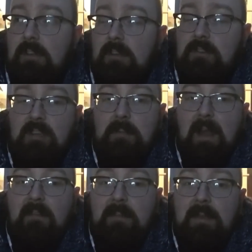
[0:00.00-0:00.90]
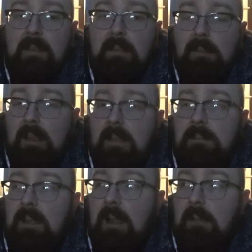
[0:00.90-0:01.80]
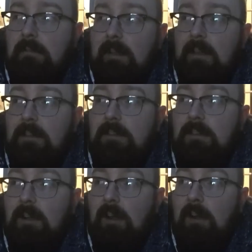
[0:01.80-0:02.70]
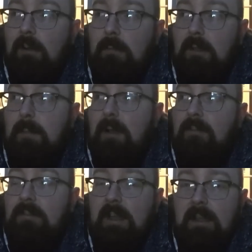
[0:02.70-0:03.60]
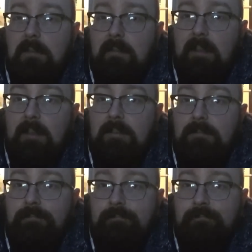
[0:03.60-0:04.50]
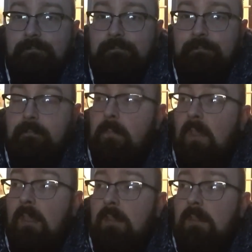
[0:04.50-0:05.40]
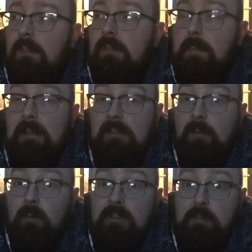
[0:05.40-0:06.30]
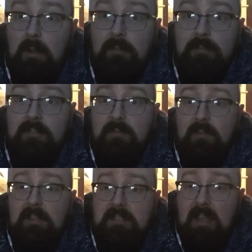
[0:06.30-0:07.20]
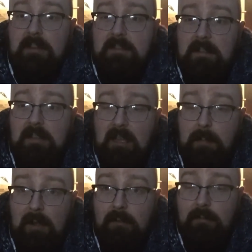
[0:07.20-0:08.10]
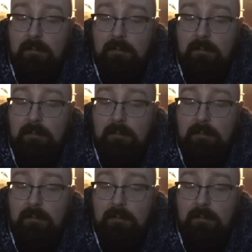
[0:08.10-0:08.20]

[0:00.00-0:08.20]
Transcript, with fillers: So it might then be Lane Dark Flake or Mac Baren Dark Flake, depending on which ones they decide to keep on.